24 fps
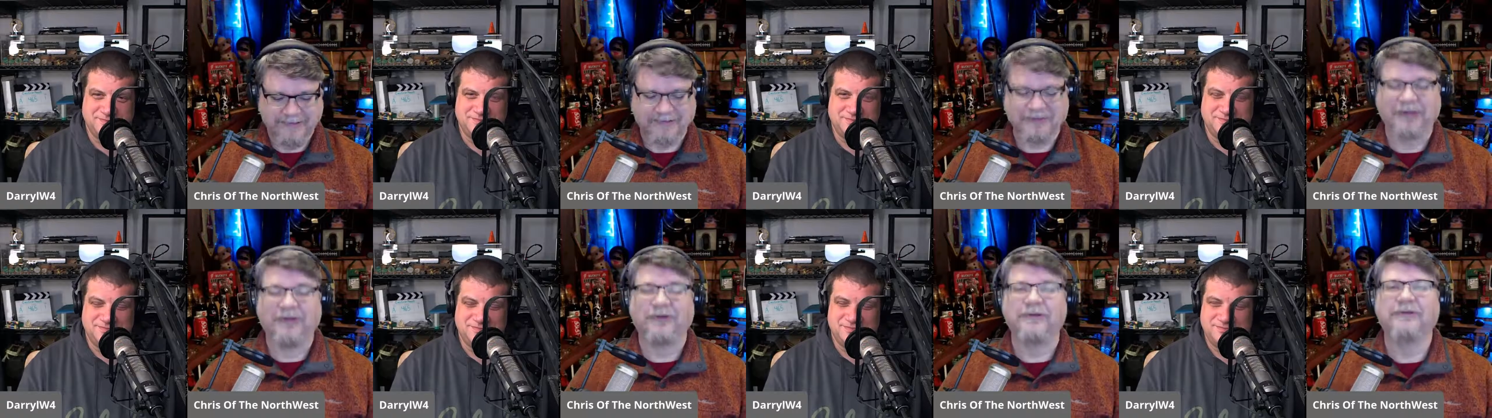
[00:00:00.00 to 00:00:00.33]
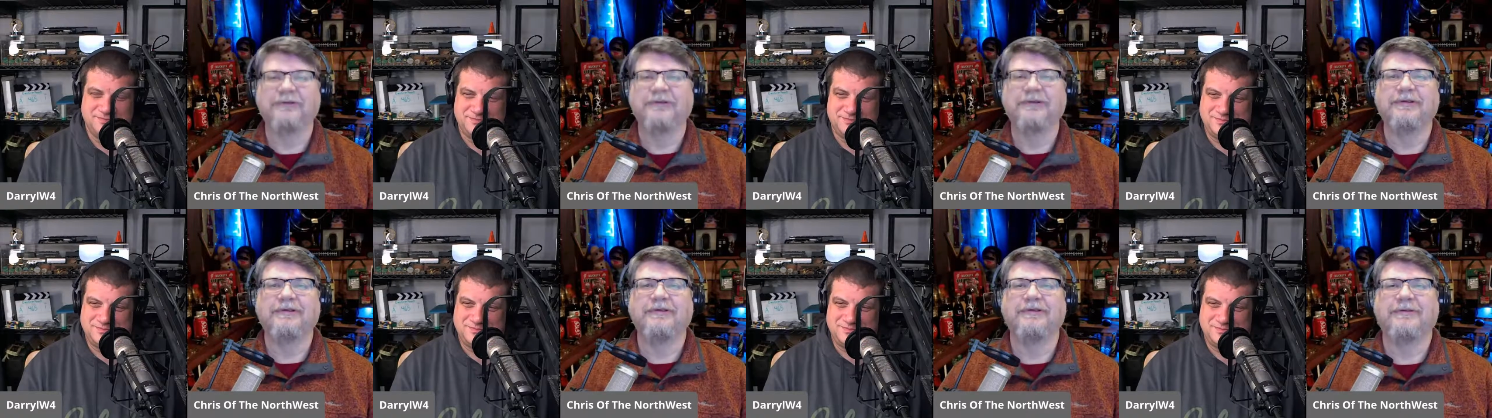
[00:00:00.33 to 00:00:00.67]
Speaker 1: So
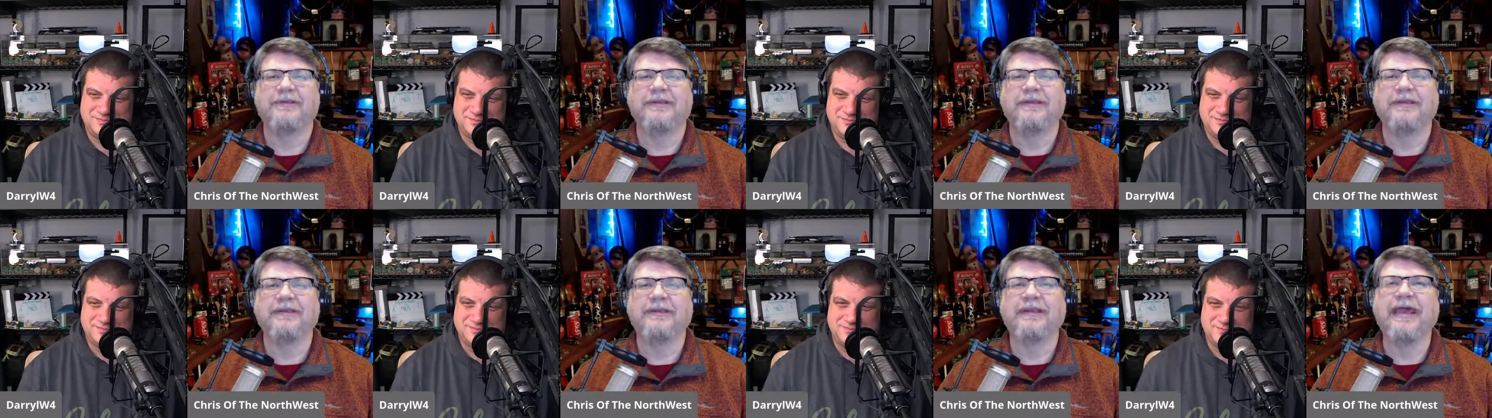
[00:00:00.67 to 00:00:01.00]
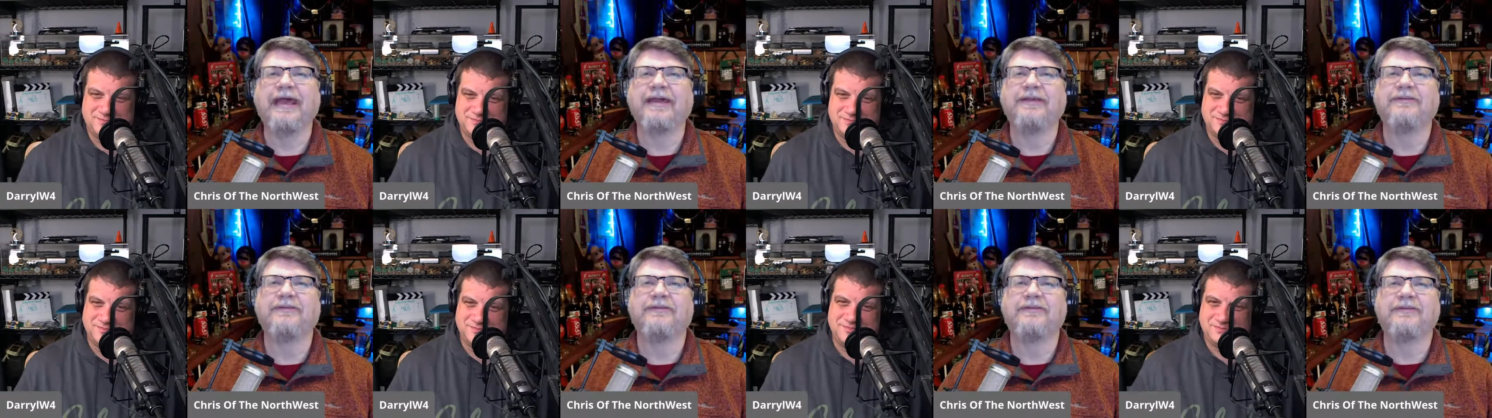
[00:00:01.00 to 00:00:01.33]
the
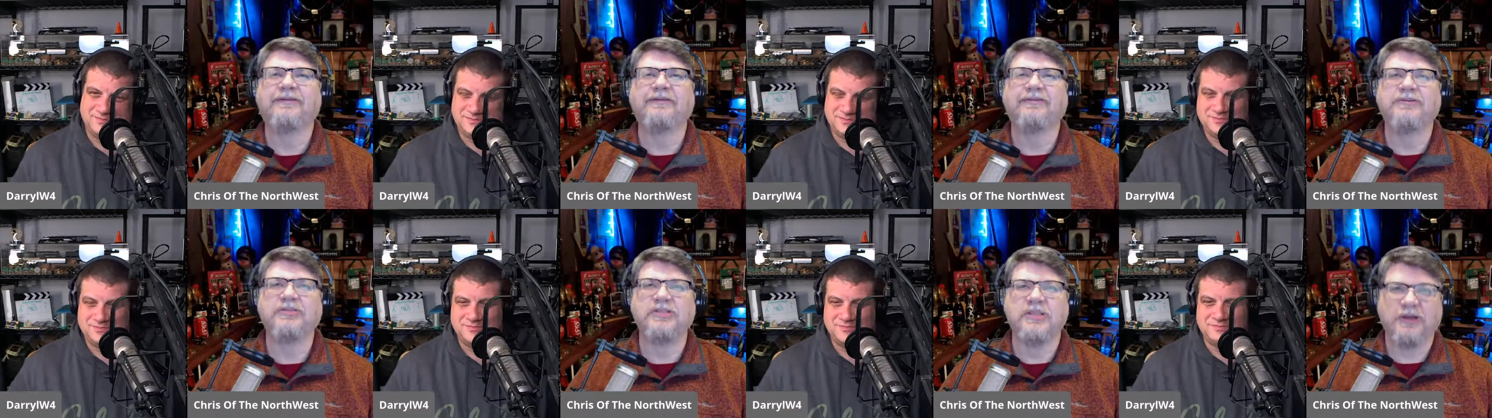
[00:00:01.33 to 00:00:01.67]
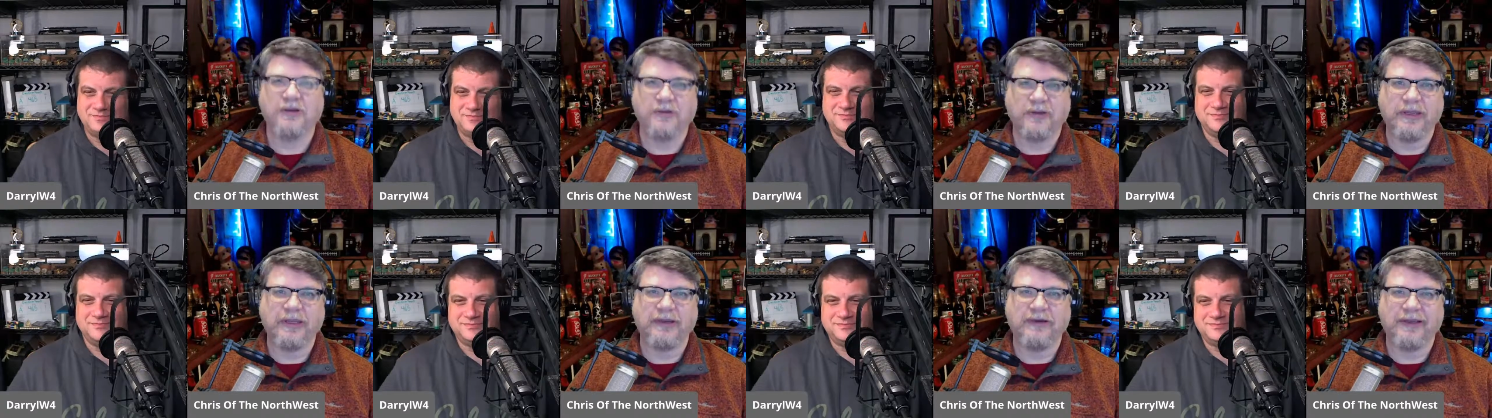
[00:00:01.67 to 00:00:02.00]
next
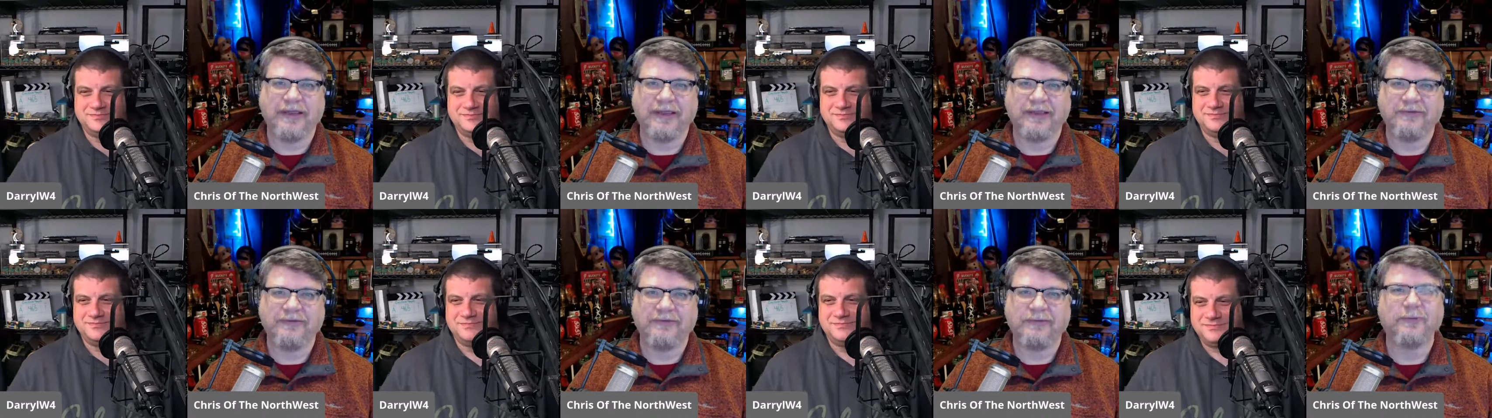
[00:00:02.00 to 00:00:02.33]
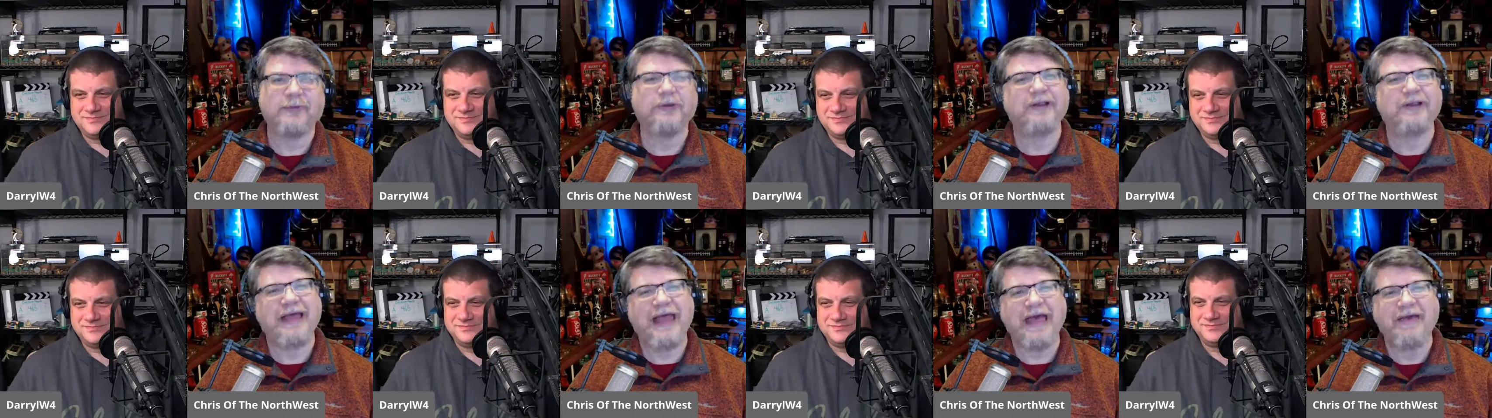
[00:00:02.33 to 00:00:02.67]
Geo Gearheads
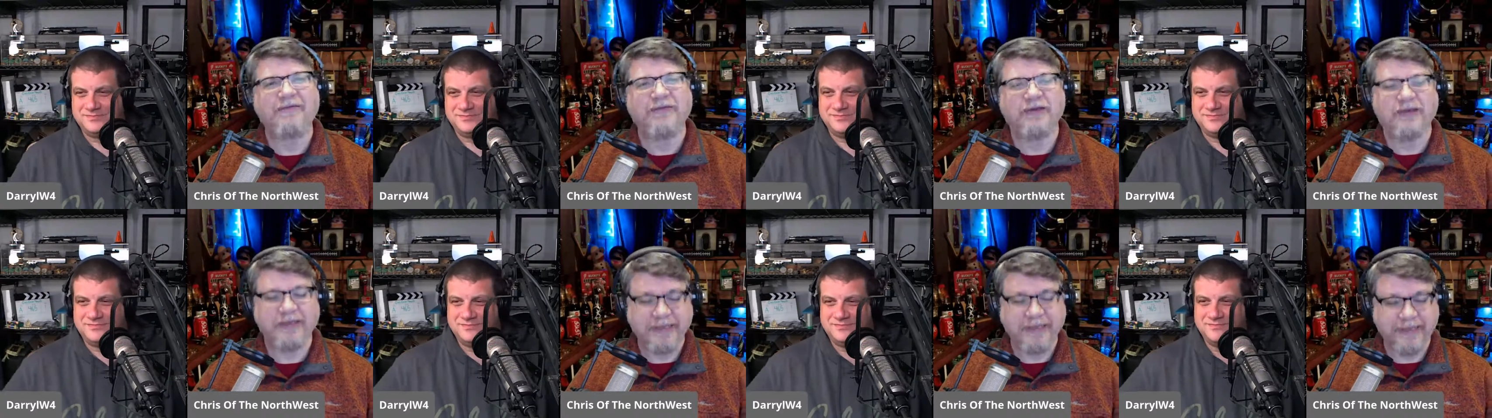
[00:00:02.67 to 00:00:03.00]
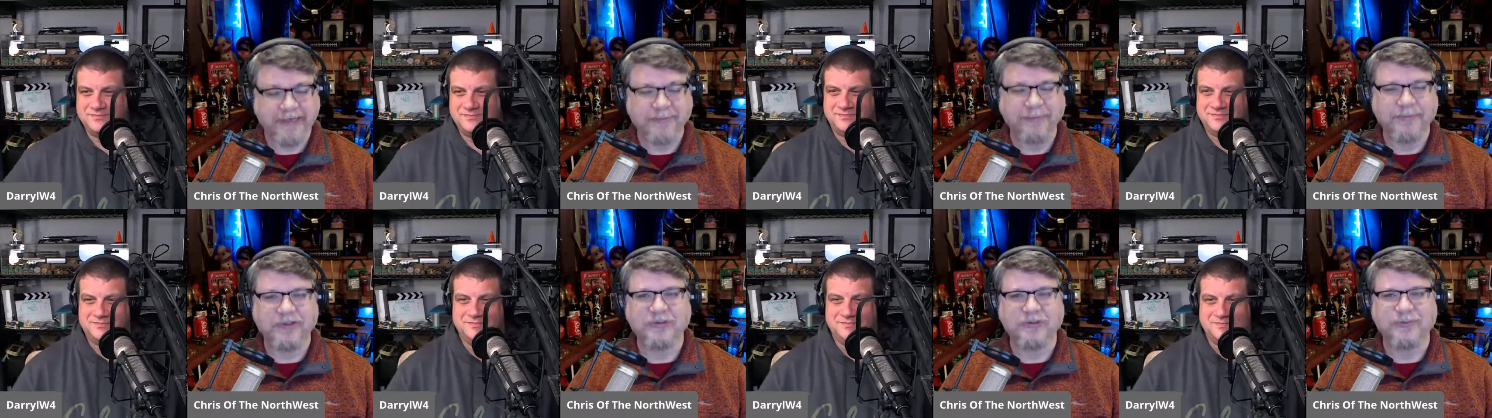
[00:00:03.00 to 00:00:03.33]
will have an
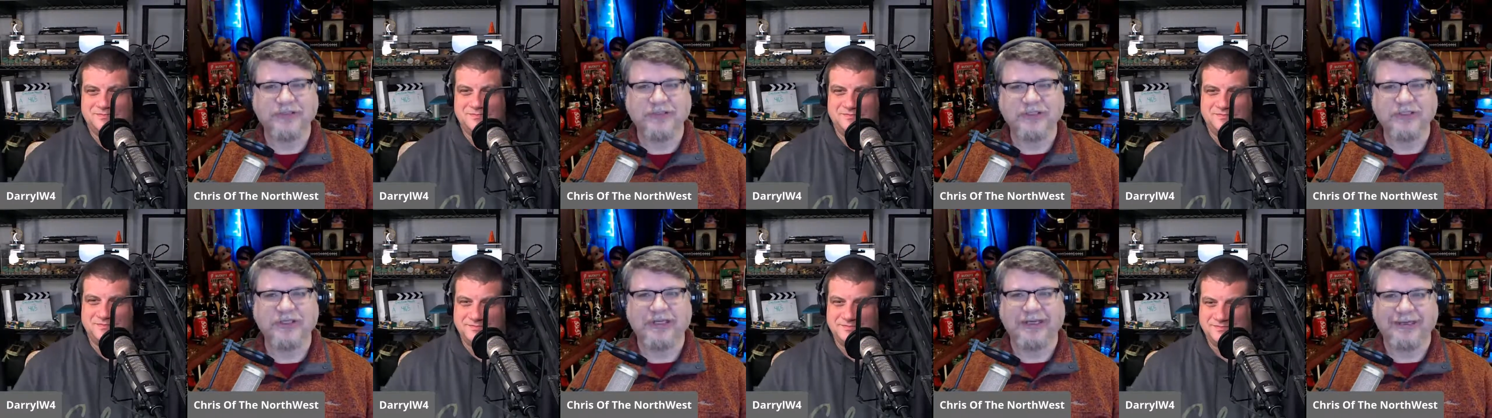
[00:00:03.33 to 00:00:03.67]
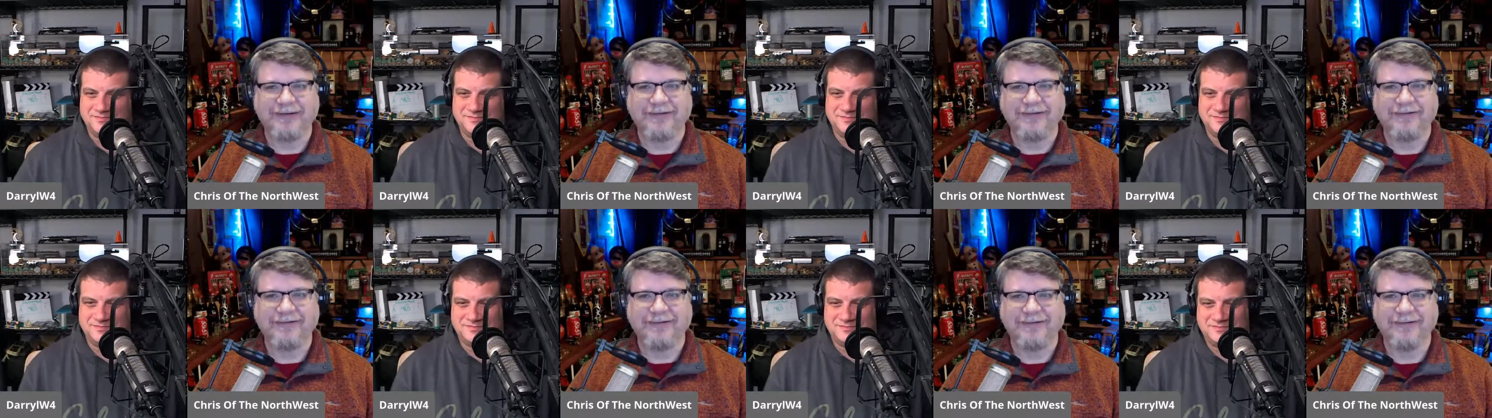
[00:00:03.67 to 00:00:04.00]
Enigma
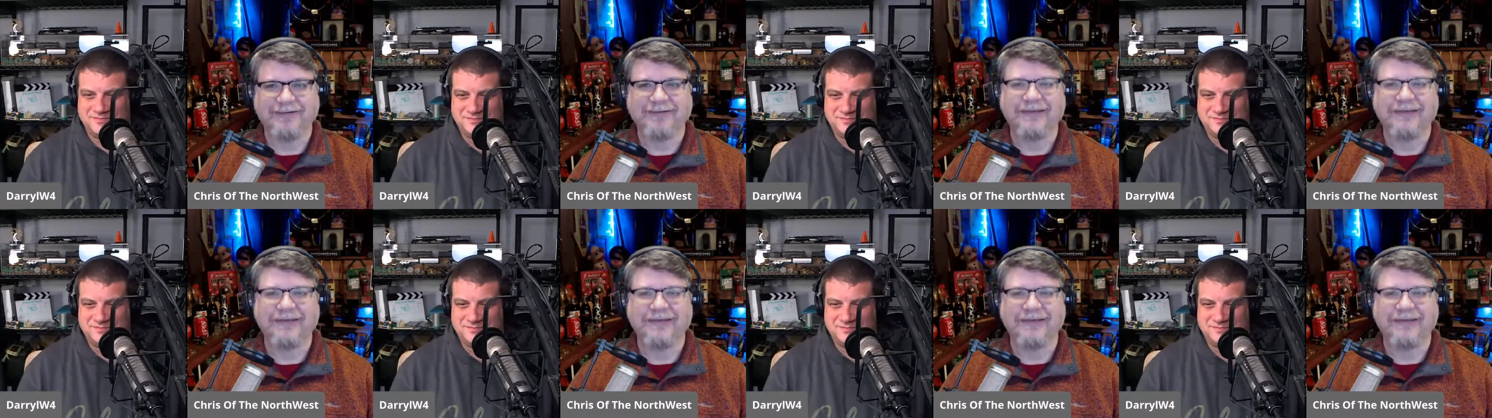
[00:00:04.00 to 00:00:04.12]
machine